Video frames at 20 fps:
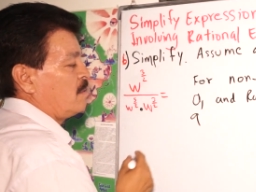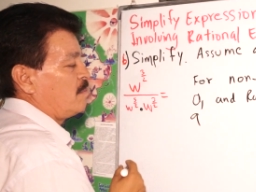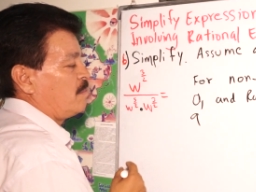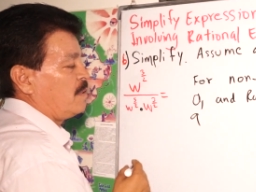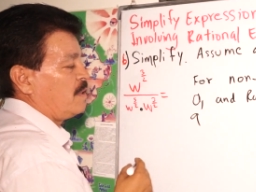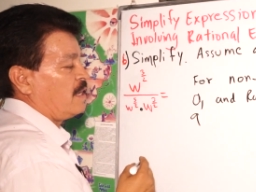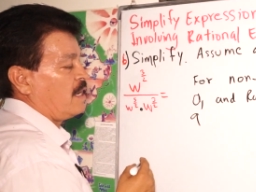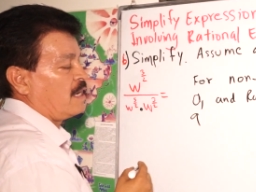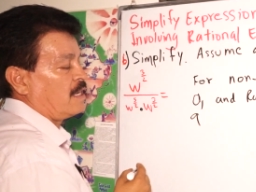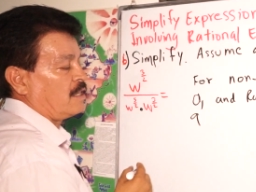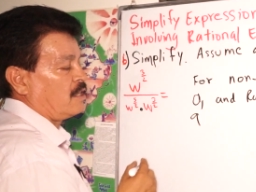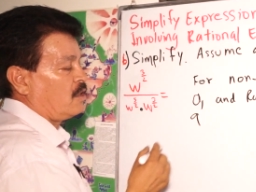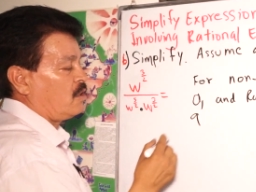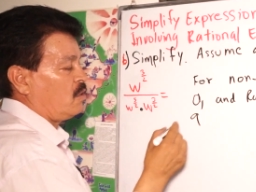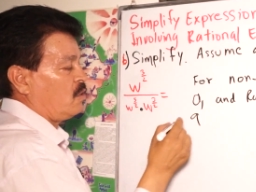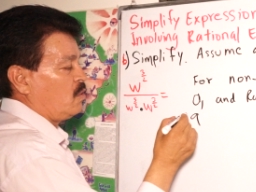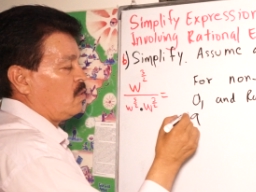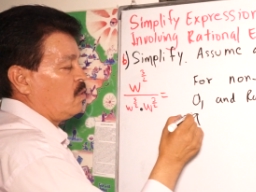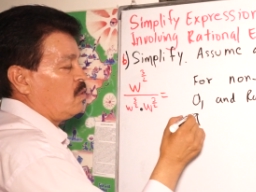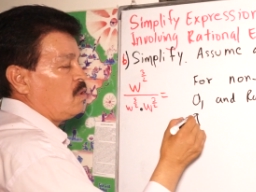P and
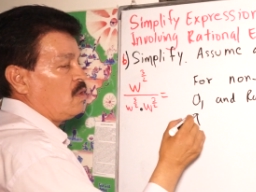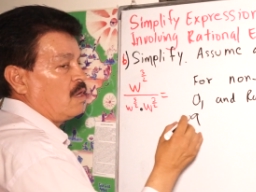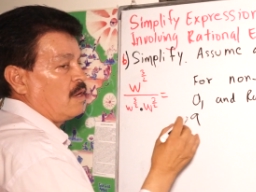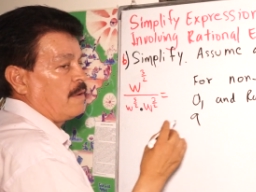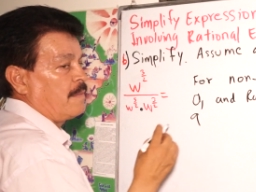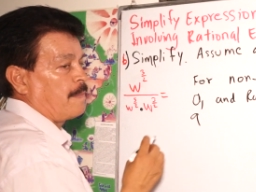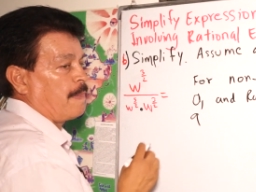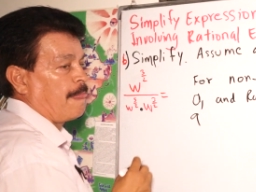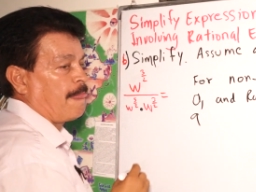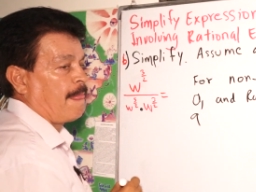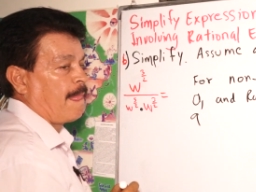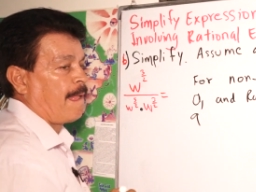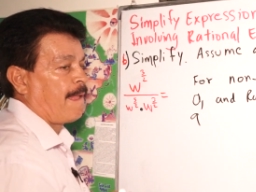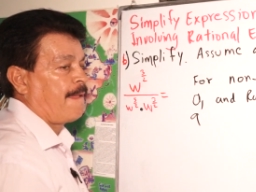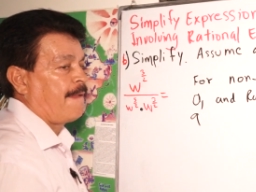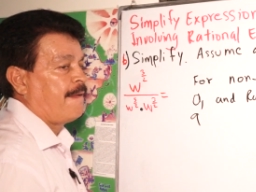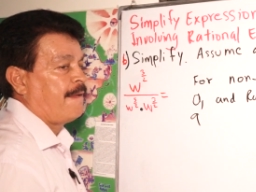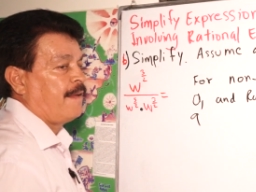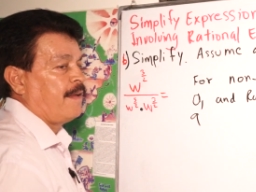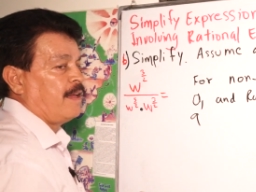Q,
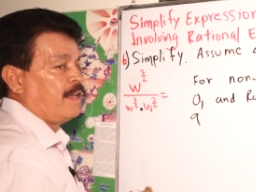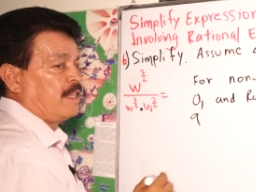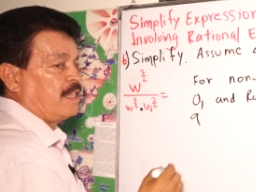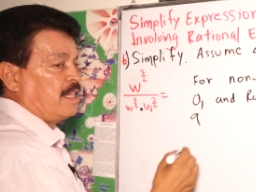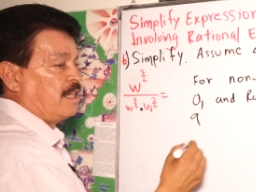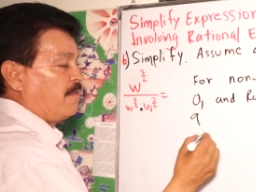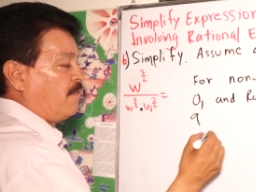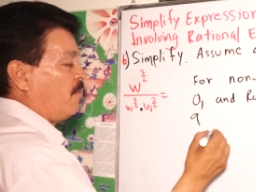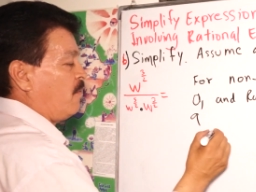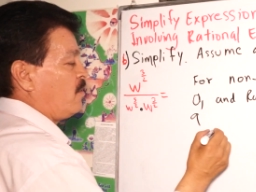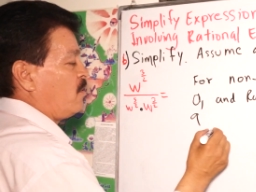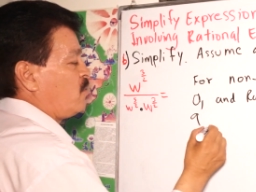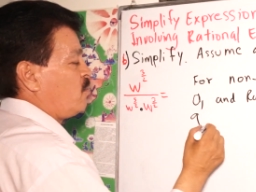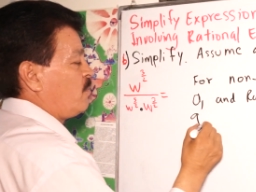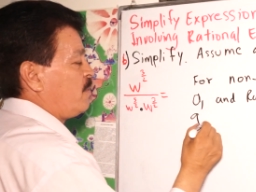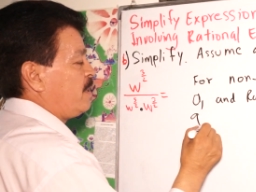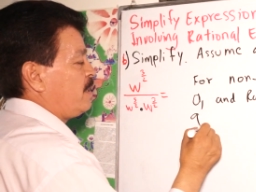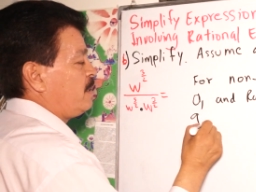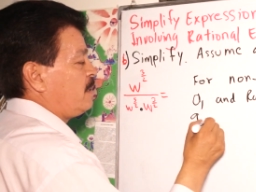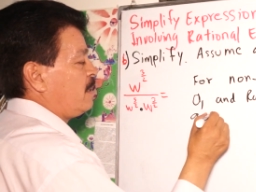the
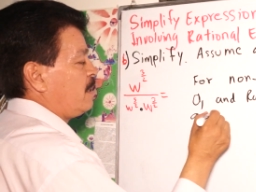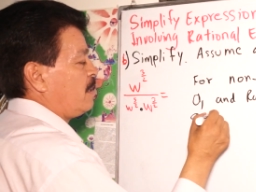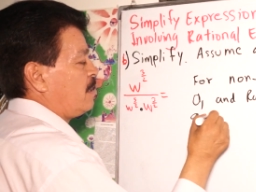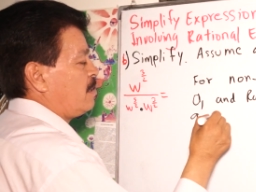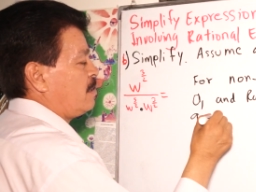following